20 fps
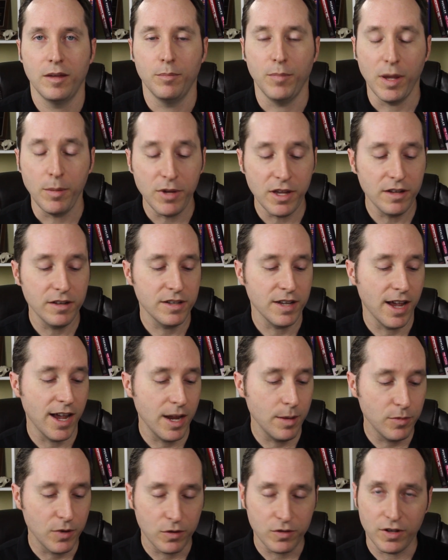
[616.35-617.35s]
Maybe in
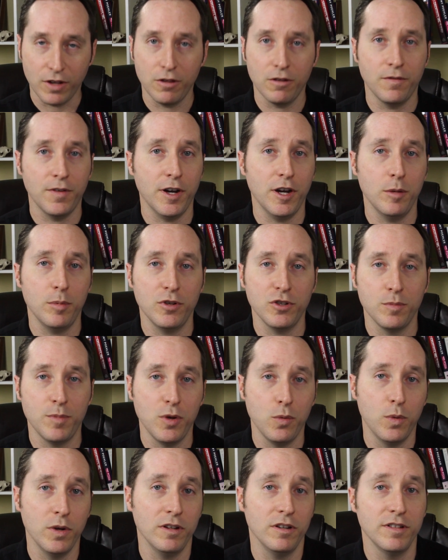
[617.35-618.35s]
time, those other variables will
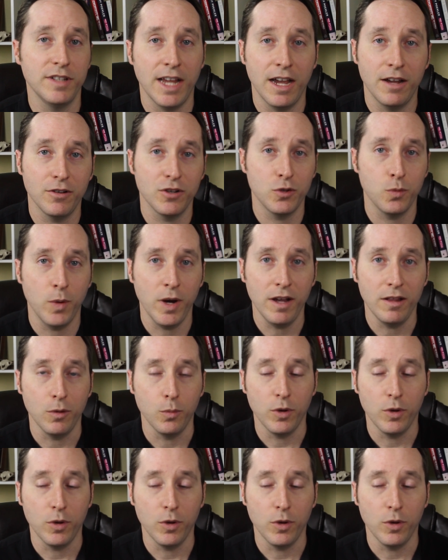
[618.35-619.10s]
be whittled down as well,